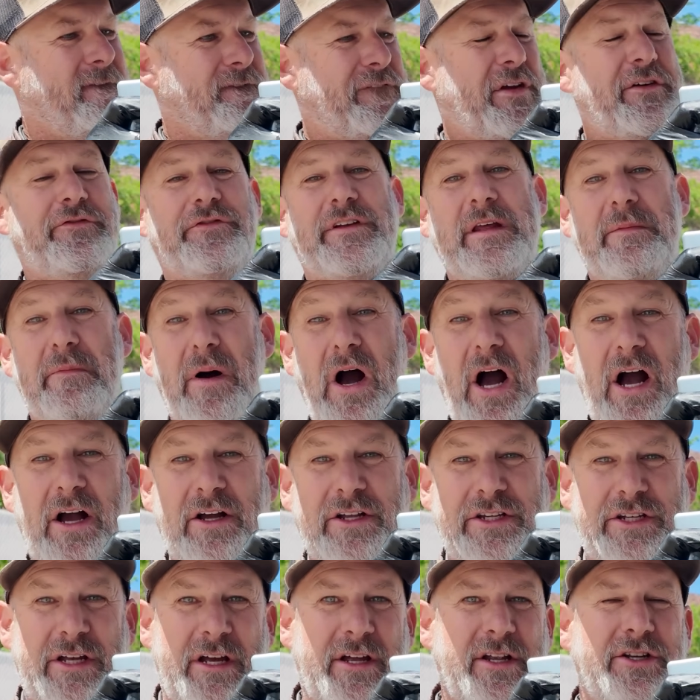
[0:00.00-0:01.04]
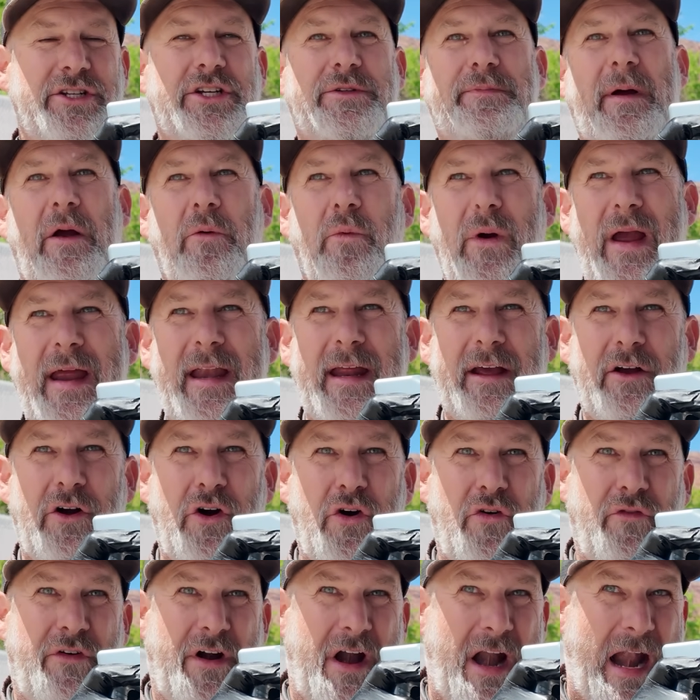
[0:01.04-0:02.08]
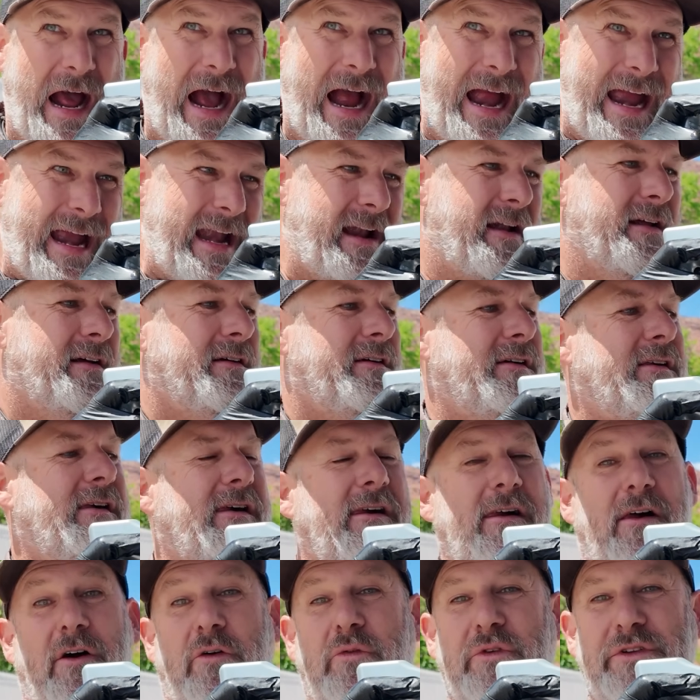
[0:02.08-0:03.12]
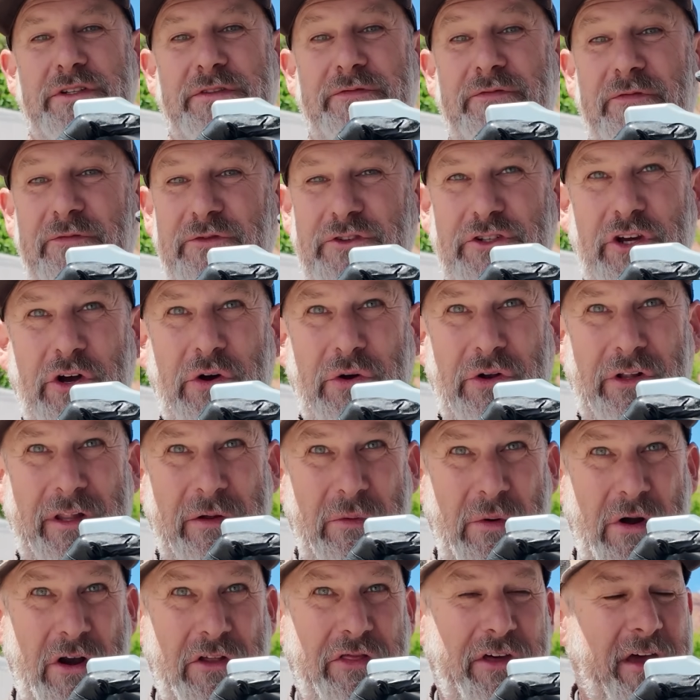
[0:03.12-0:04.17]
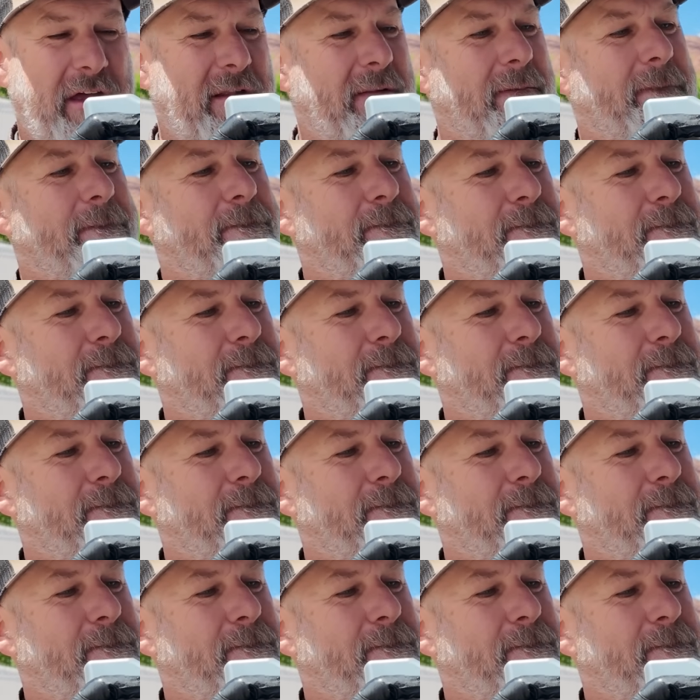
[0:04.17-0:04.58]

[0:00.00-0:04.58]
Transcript: $50 just by waiting overnight was totally worth it.